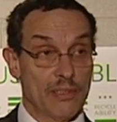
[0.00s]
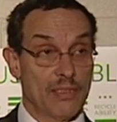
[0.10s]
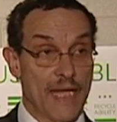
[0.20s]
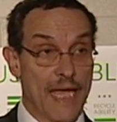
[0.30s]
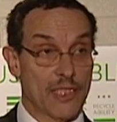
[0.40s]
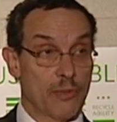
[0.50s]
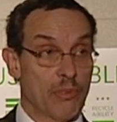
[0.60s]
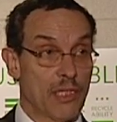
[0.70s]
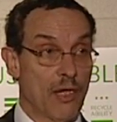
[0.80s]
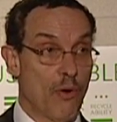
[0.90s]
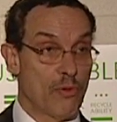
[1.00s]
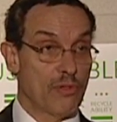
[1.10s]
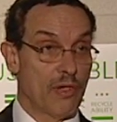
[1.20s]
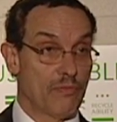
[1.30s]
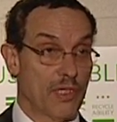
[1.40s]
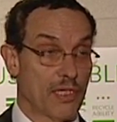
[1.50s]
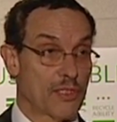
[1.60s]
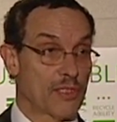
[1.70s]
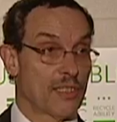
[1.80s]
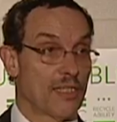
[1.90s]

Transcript: There has to be an owner of this.